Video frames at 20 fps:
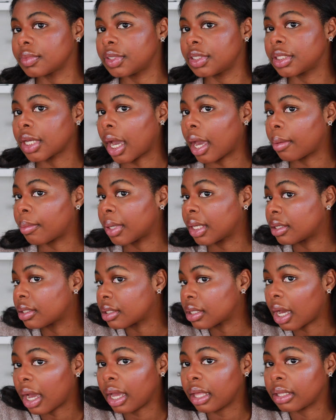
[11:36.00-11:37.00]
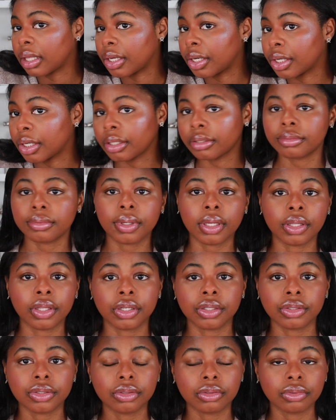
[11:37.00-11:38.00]
diamond highlighter. It
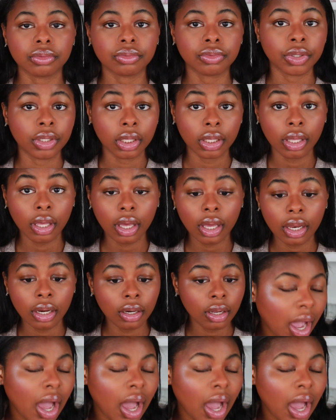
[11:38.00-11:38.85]
looks really good.